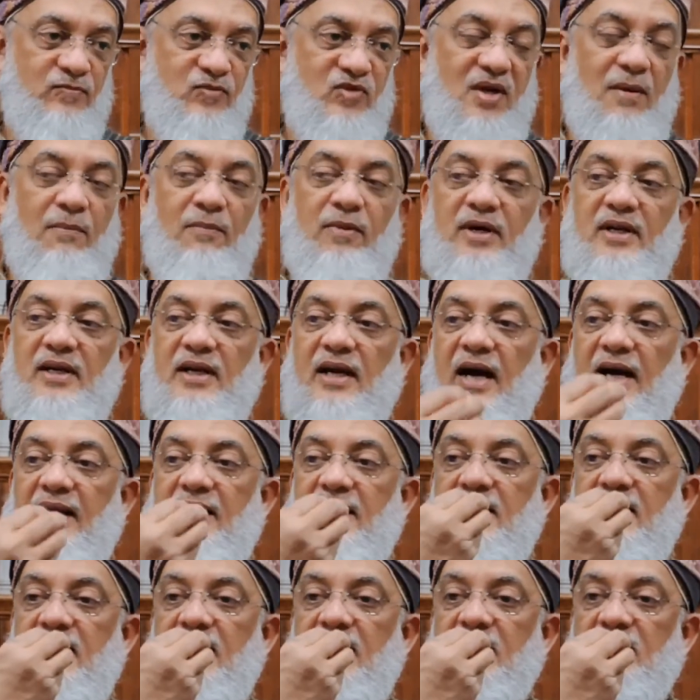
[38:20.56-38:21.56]
Somebody
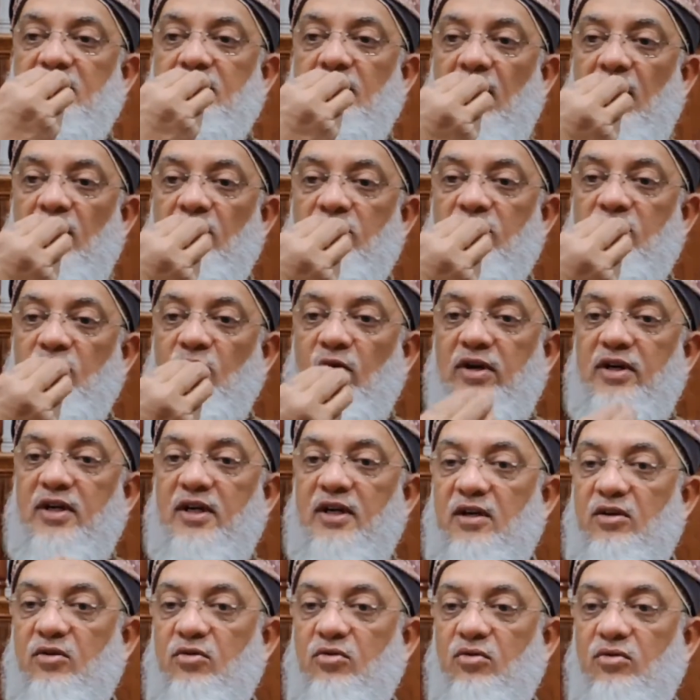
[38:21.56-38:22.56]
had it in his mouth. What
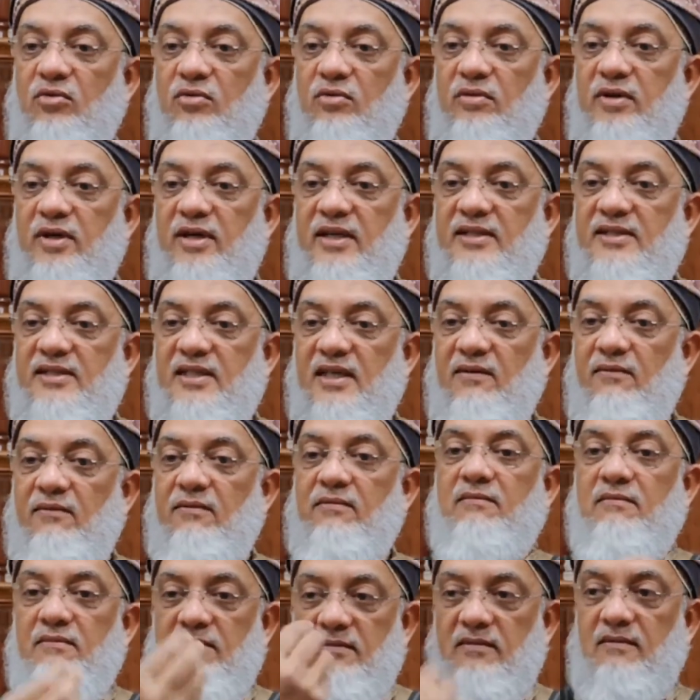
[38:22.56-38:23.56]
did he do? Did he say
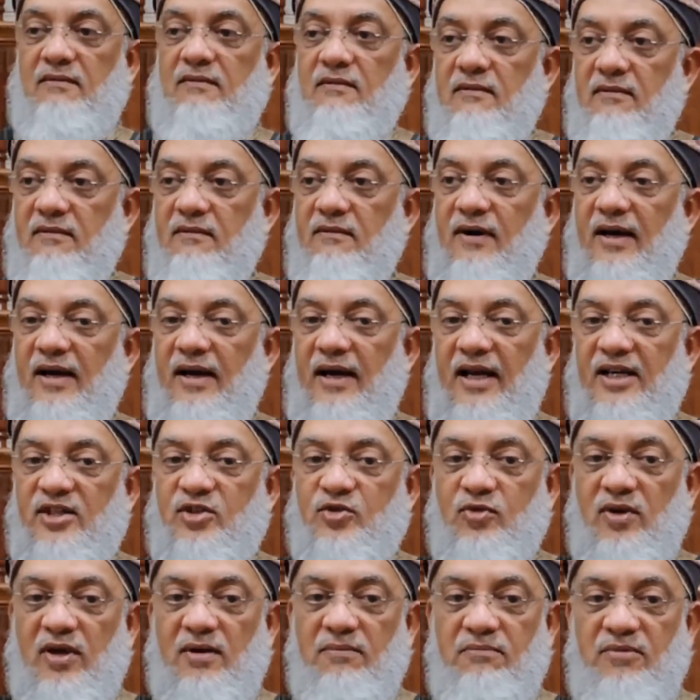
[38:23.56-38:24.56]
one
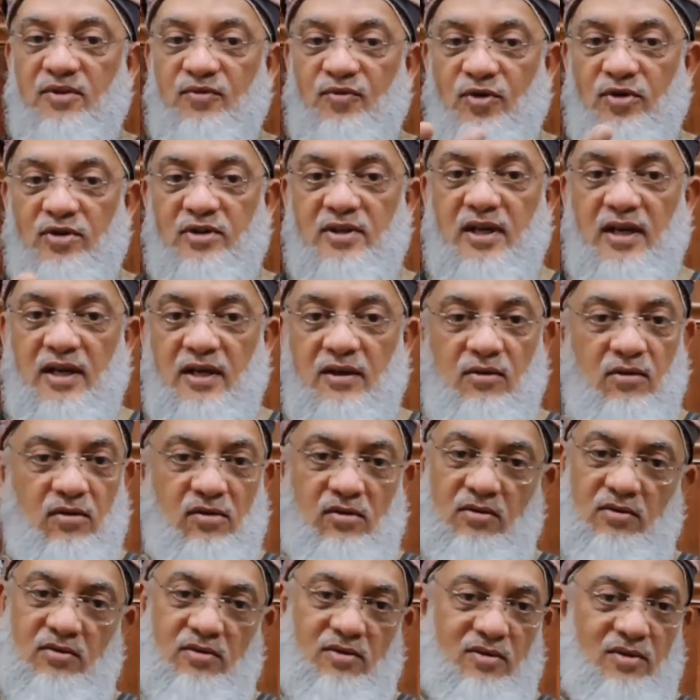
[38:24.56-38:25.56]
last one before the?
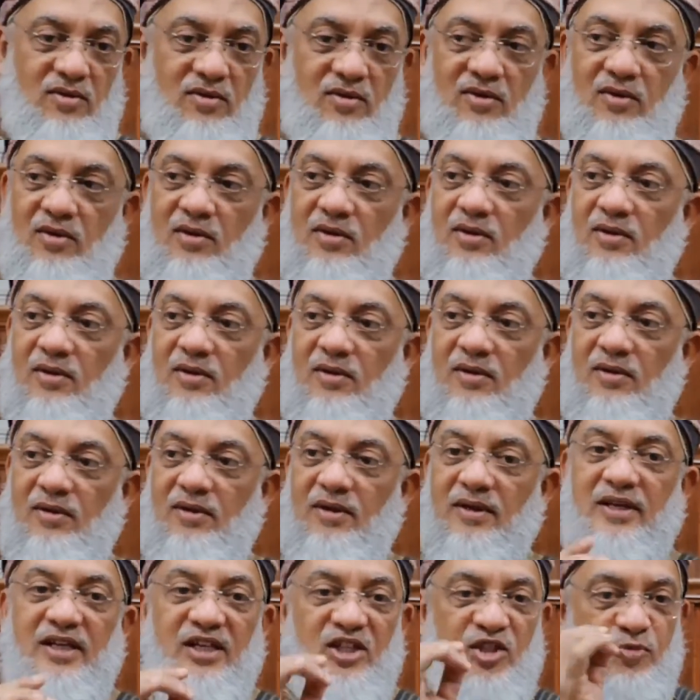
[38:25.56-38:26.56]
No.
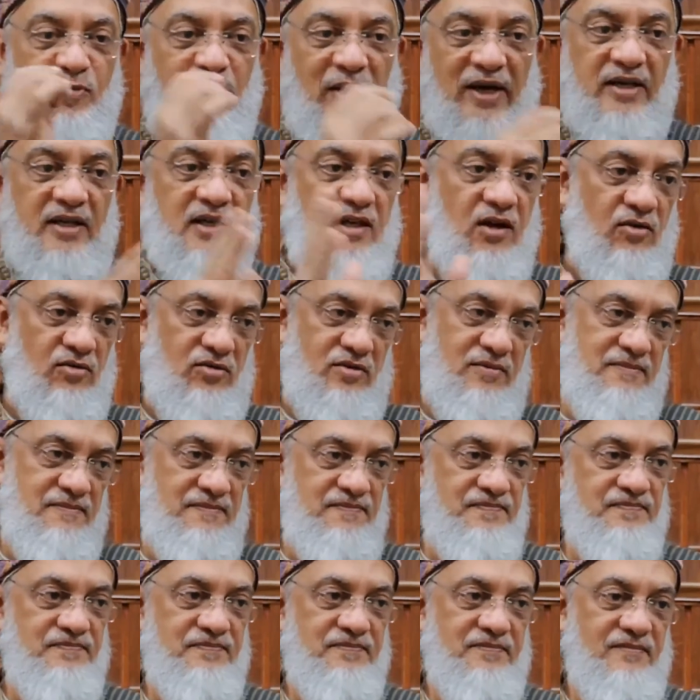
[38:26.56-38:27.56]
He spat it out.
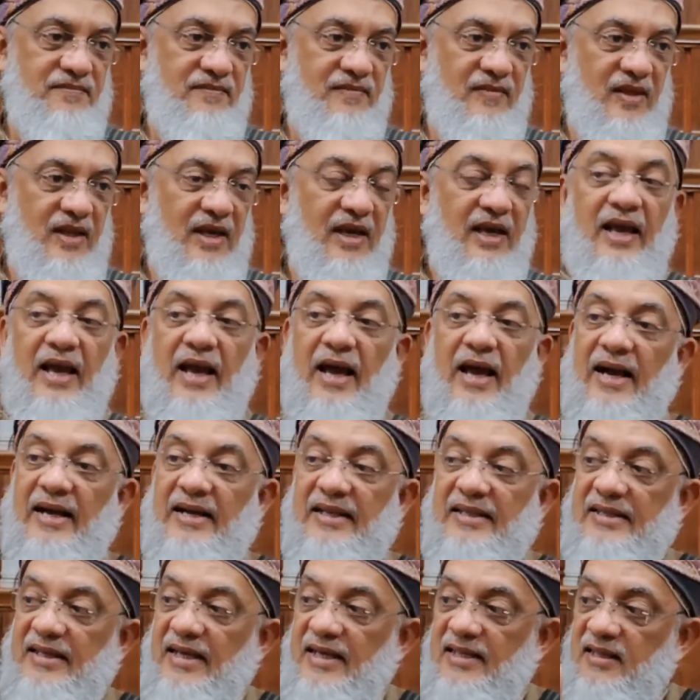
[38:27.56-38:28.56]

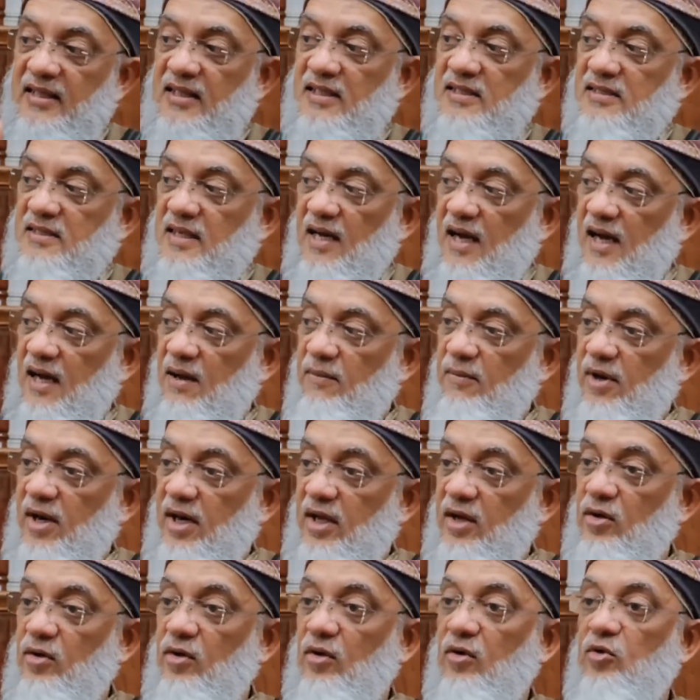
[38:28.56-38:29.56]
And then the
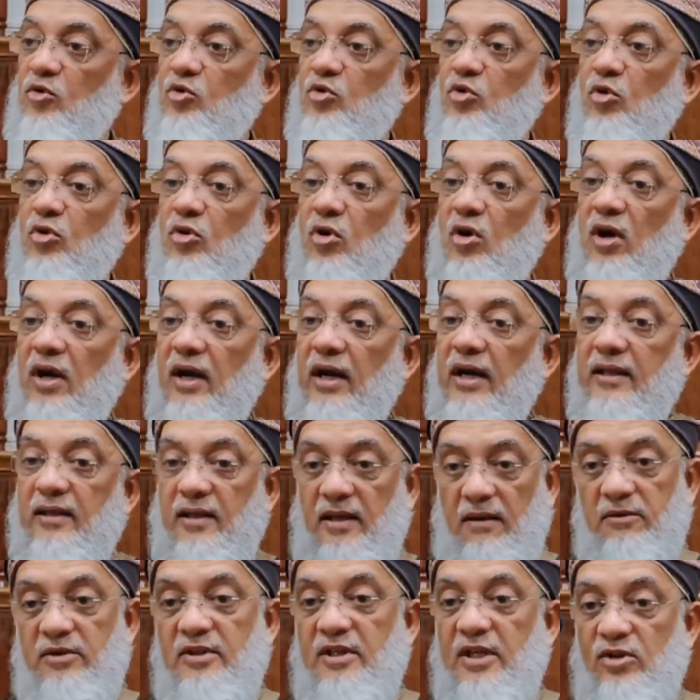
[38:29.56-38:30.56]
Sahaba took,
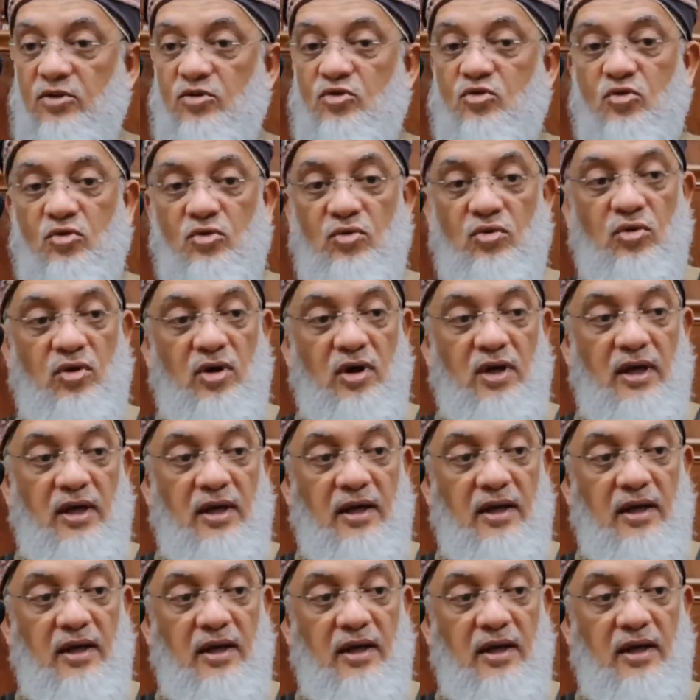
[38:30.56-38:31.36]
they used to